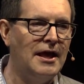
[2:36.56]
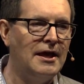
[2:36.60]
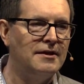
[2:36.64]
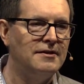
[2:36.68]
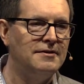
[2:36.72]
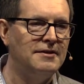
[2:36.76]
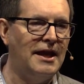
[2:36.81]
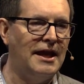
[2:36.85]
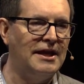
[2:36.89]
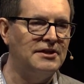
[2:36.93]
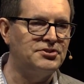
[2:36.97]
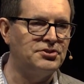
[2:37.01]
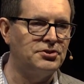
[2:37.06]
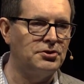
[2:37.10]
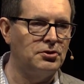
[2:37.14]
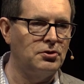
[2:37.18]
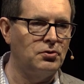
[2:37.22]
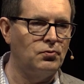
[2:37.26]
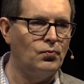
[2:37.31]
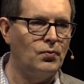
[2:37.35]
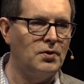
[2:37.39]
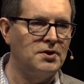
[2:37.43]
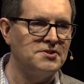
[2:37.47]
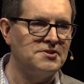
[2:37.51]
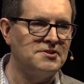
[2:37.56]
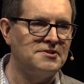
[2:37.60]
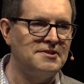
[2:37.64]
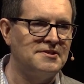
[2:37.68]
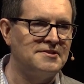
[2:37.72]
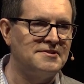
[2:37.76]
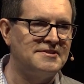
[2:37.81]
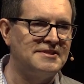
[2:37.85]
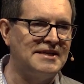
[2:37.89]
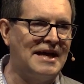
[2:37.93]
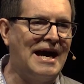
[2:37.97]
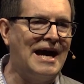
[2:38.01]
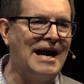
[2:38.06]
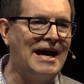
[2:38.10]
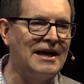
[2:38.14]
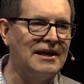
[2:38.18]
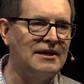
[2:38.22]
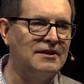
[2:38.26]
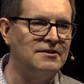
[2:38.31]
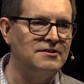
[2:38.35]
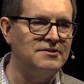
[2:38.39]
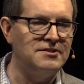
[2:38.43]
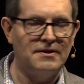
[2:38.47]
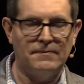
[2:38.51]
Nature was
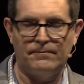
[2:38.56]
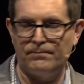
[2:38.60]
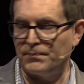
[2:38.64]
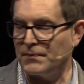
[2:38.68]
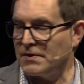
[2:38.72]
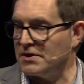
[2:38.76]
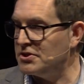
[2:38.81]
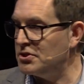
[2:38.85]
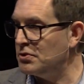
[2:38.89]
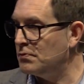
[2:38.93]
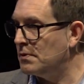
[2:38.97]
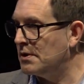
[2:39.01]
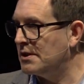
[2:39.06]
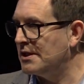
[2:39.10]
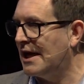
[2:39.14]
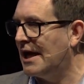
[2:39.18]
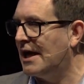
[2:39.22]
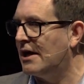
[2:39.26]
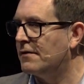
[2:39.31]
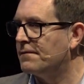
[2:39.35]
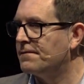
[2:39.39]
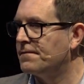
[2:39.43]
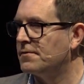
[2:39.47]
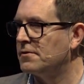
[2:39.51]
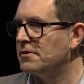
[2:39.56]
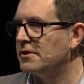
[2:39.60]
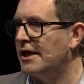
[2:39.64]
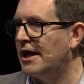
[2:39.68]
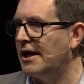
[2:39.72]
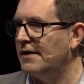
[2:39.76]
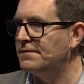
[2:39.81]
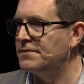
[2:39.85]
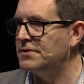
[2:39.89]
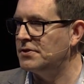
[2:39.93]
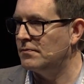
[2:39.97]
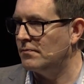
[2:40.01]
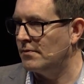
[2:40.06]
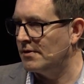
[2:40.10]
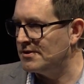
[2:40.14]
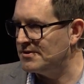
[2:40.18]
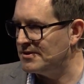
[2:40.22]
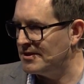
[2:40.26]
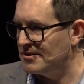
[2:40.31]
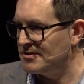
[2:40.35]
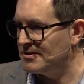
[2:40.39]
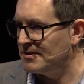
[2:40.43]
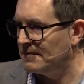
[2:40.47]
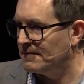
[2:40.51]
designed to allow for life to
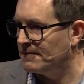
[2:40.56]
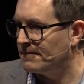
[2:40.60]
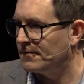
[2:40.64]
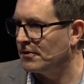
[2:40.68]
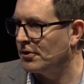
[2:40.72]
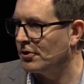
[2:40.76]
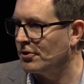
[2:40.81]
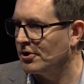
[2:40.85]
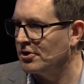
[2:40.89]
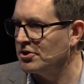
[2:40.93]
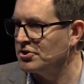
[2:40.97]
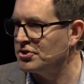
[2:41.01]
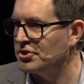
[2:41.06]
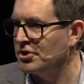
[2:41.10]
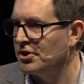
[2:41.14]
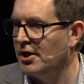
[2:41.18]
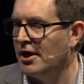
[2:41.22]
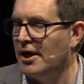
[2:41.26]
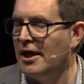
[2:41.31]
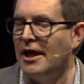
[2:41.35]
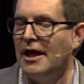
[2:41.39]
exist and flourish,